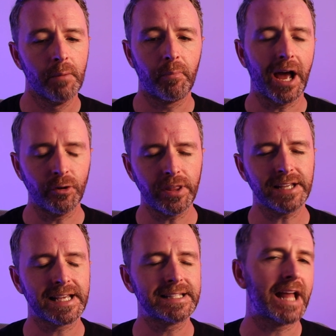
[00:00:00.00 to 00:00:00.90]
But I know
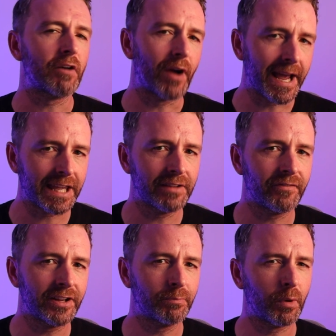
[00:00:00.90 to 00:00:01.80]
this isn't a ranking
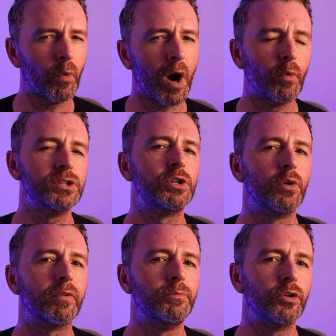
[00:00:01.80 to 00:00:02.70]
video, but what I want to
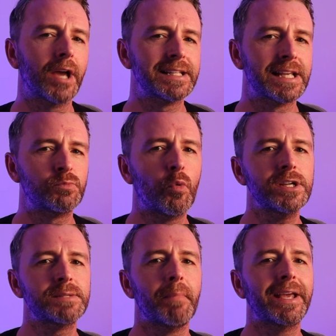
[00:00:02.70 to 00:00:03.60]
know from you guys is, what
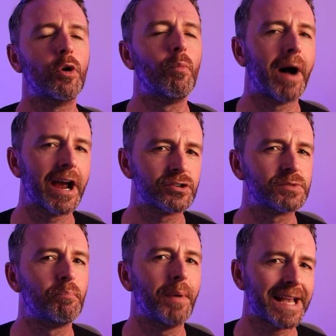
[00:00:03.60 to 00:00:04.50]
is Michael Myers'
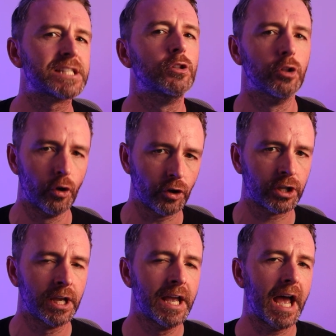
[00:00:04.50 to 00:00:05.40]
best
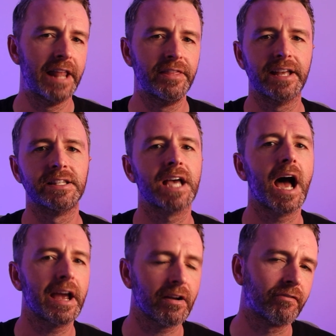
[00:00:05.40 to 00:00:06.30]
look in the
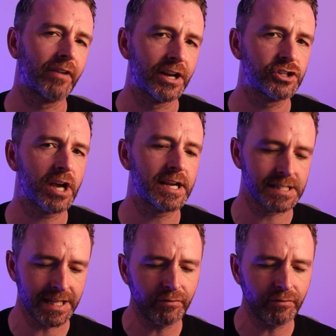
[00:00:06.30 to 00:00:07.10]
entire franchise?